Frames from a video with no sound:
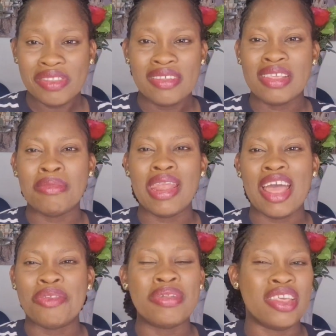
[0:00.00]
the man
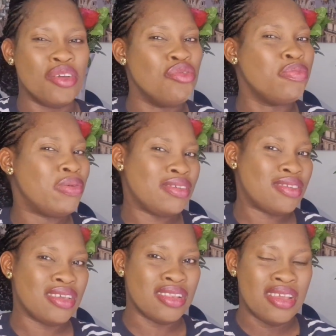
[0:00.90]
has been a good
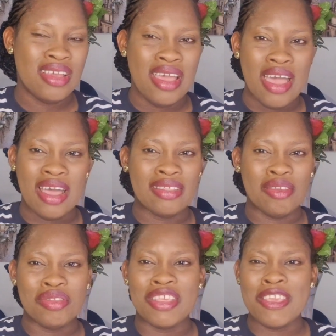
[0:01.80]
person, and
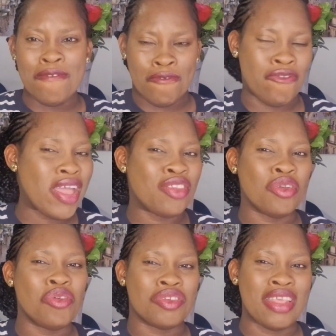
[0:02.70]
the effect
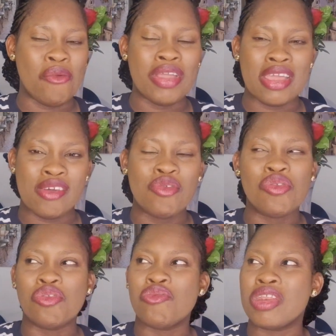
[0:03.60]
on us is that we
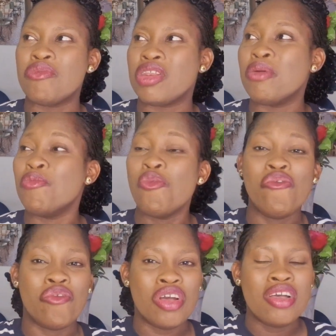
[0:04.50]
couldn't really
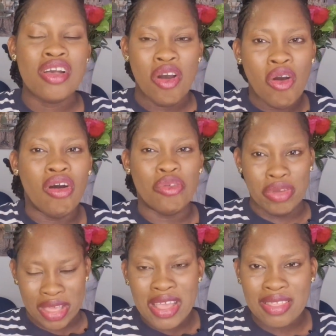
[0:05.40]
move on
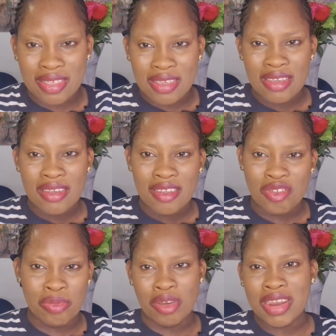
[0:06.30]
with it,
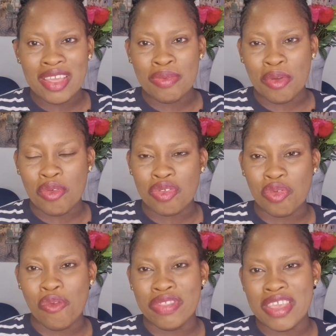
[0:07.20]
to be honest, because
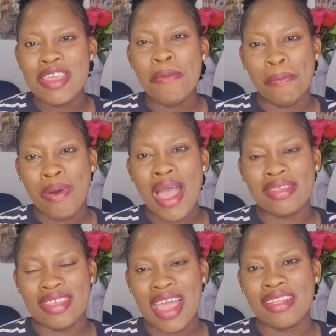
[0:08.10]
of the
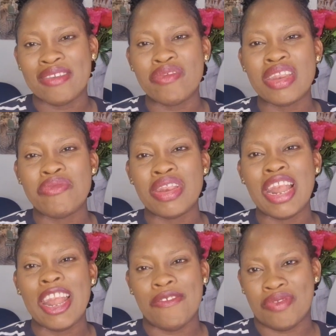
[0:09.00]
impact he had really
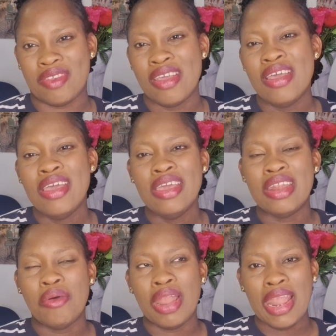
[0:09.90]
left
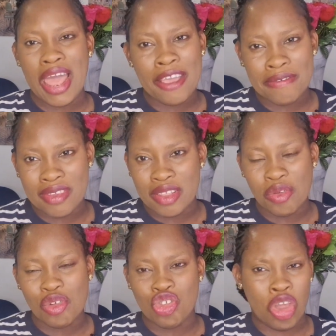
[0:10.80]
in our lives,
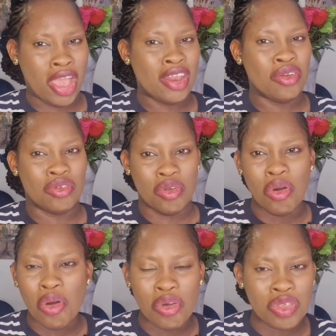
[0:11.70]
checking on
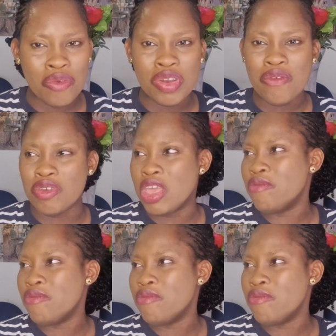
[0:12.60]
us. Even if you give